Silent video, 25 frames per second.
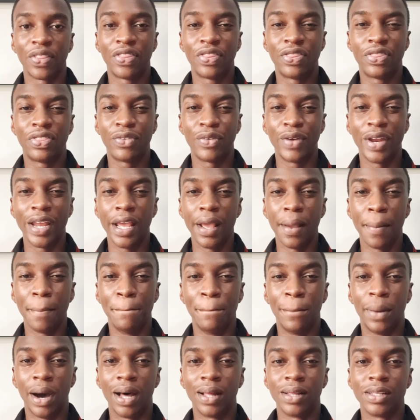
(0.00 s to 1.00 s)
3
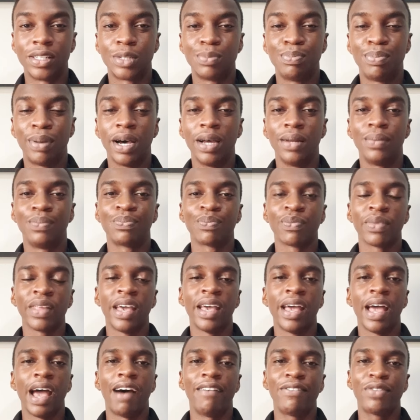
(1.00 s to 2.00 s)
months. But
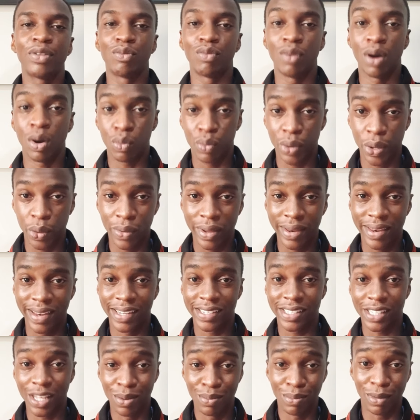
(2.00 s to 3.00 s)
after what we
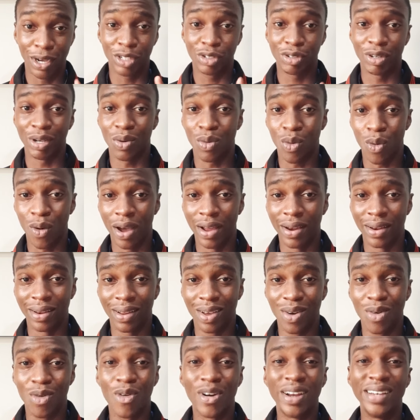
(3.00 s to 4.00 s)
witnessed in Matchweek
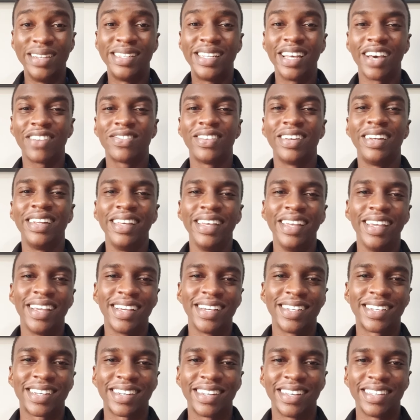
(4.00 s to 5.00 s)
1, we're definitely
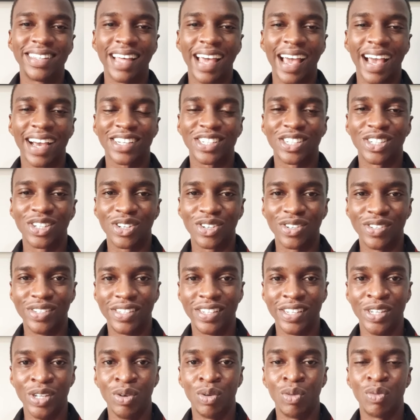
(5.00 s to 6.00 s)
eager to let the action
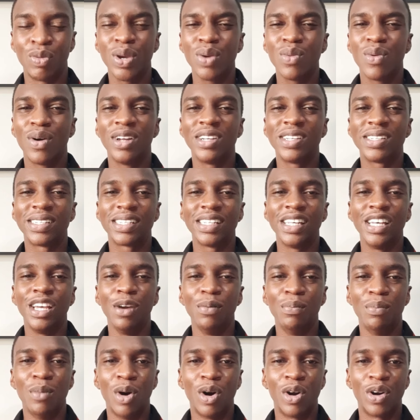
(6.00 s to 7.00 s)
continue. We want to see
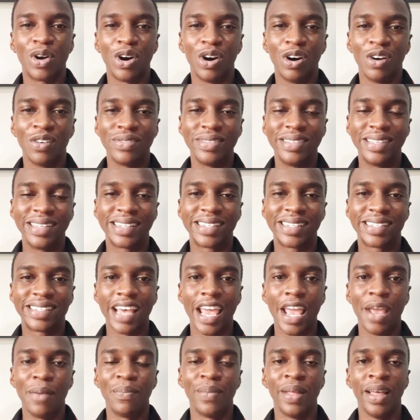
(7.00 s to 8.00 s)
more of the
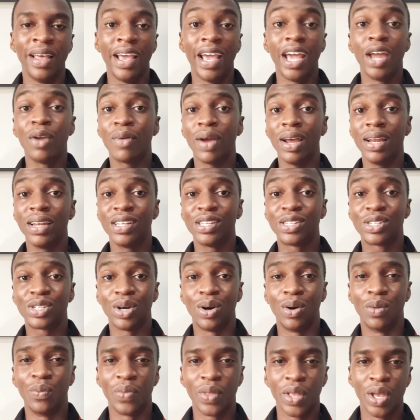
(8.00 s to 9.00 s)
same, and rightly
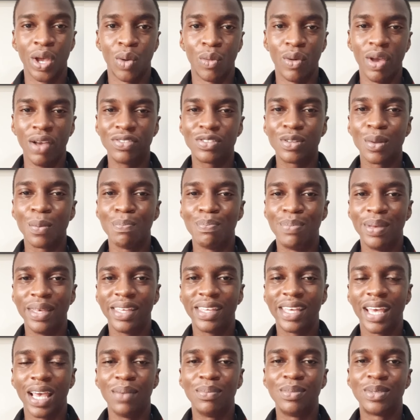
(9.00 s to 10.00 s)
so. We have some
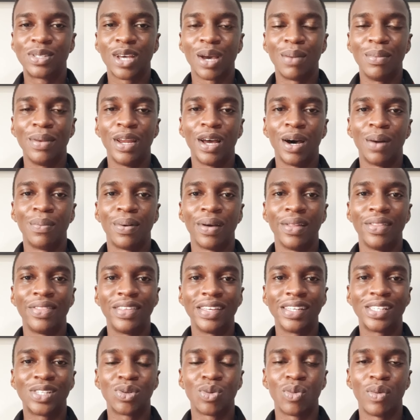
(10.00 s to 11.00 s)
big games coming up
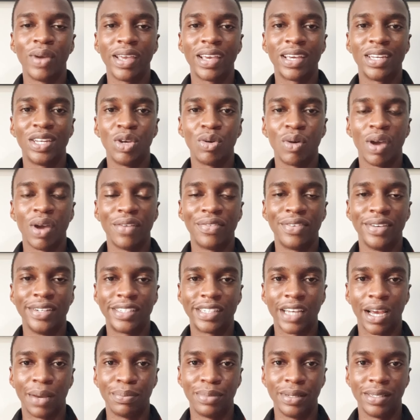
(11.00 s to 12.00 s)
this week in the Uefa
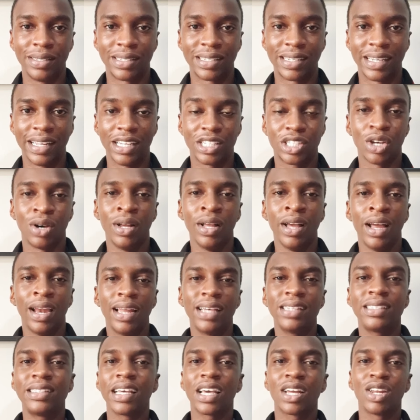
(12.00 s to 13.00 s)
Champions League. So
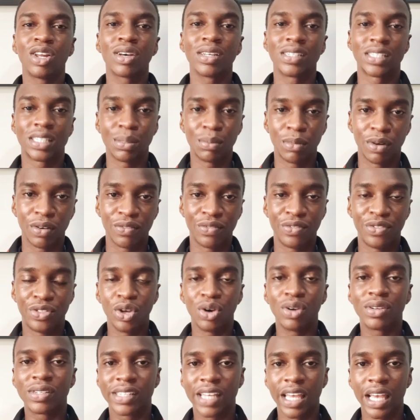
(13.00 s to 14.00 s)
let's take a look at some of
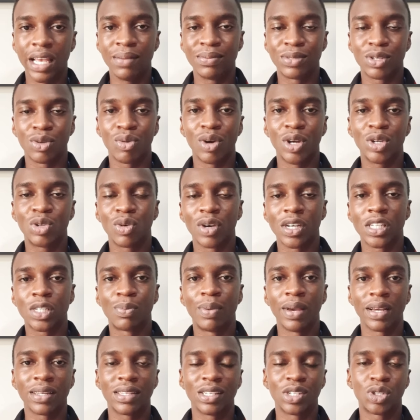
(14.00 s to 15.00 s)
those games and what to
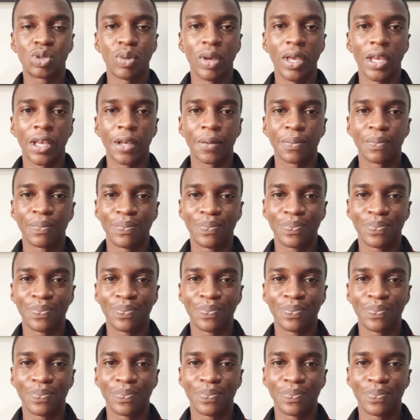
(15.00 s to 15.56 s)
expect this week.